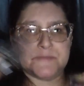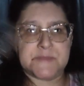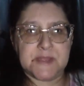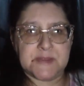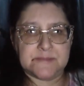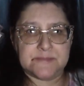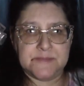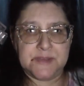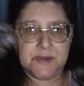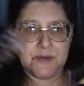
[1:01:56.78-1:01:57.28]

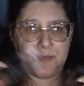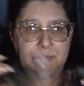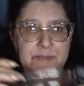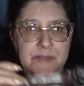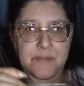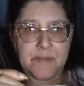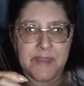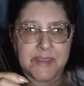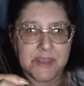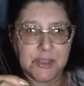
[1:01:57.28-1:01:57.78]
to, you know,
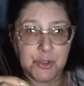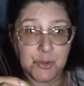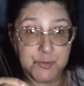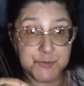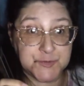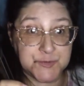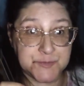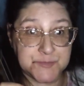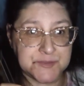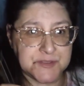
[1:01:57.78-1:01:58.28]
and they might
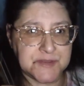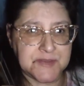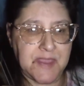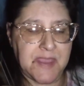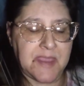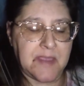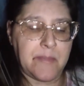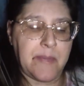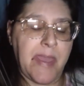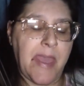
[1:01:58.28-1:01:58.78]
use them to
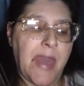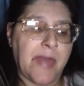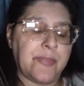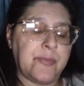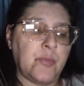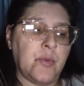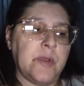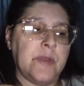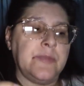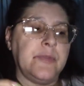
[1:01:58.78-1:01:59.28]
take a
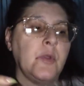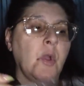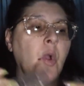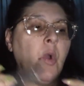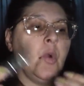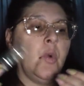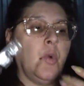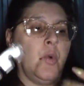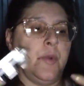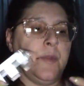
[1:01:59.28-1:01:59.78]
bath with
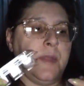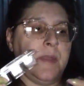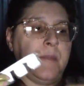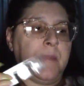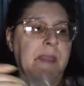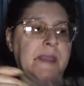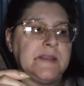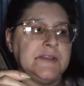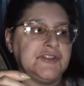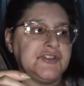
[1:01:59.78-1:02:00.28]
or they
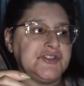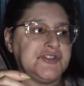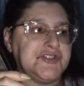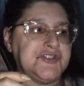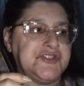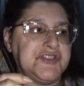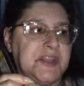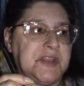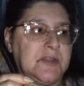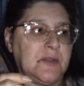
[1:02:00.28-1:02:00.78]
might
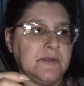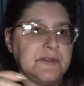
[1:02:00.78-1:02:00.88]
just stick